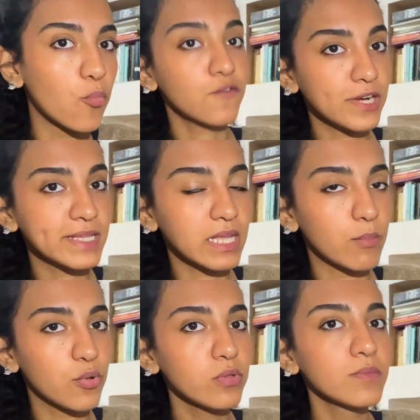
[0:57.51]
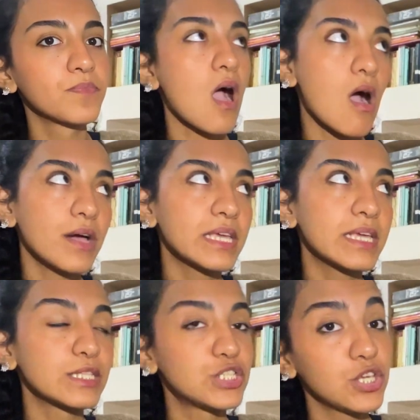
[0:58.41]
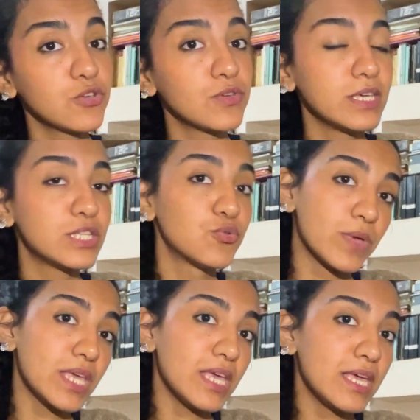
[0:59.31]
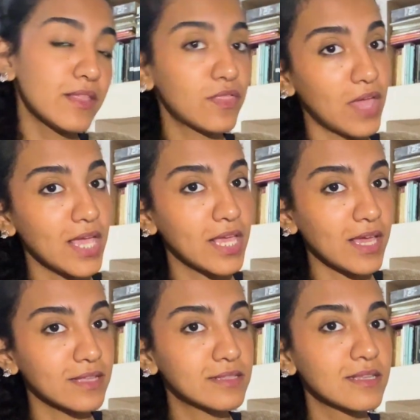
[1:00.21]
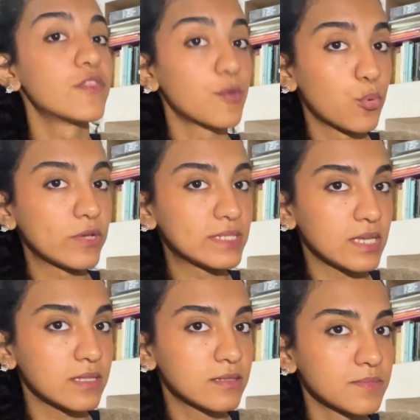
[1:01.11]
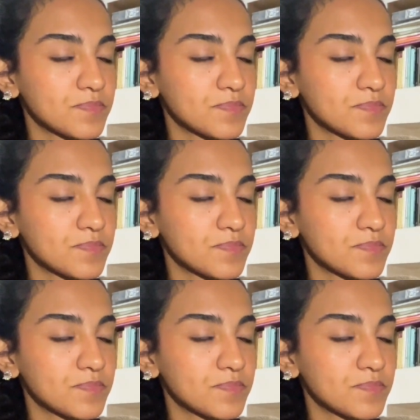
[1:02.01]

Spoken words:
For example, I eat, you eat, we eat, they eat, the boys eat.